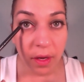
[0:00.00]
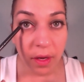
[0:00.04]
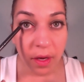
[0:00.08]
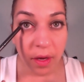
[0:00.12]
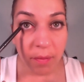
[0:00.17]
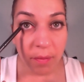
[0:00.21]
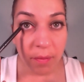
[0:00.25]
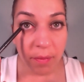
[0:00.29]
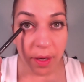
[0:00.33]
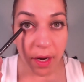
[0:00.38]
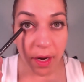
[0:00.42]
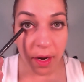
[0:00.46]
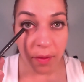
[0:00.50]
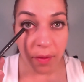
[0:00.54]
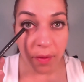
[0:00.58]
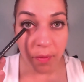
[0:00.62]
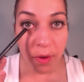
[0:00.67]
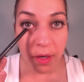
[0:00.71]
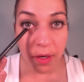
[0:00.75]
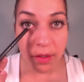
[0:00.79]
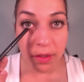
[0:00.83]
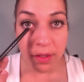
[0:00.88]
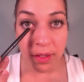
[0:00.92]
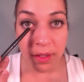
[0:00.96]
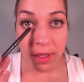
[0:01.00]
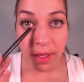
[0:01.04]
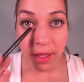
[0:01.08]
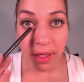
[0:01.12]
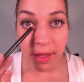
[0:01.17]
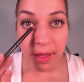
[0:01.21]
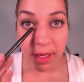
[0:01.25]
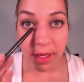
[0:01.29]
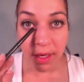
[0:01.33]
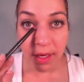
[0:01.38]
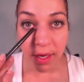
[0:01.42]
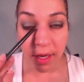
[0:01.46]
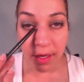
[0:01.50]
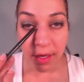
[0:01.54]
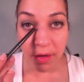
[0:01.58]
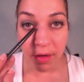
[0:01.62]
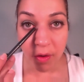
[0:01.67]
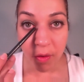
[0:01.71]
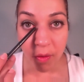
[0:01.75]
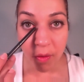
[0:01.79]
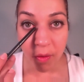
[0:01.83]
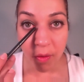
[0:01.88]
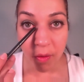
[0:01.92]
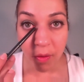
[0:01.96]
But I want to get that line
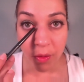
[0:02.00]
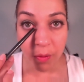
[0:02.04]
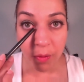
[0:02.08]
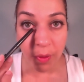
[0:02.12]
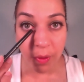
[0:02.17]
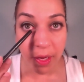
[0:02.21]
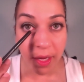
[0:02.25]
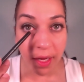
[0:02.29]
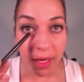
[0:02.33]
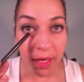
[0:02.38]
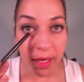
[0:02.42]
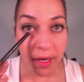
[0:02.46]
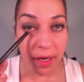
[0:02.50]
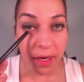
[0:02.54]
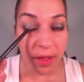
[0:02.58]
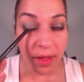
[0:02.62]
all the way in,